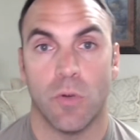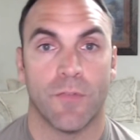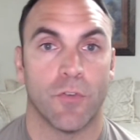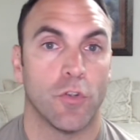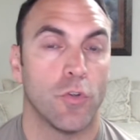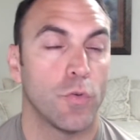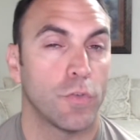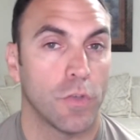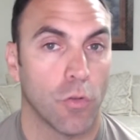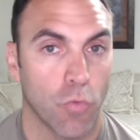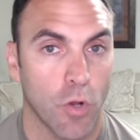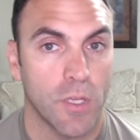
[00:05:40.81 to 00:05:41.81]
if you're using
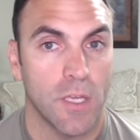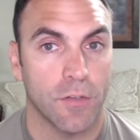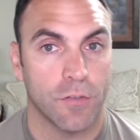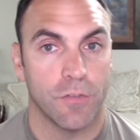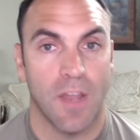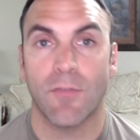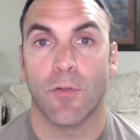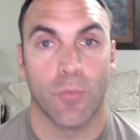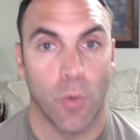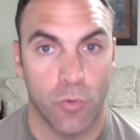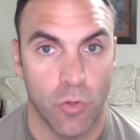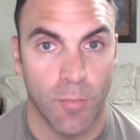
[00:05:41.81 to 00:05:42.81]
the rookie, it's never
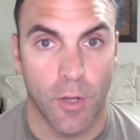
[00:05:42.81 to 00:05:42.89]
throw too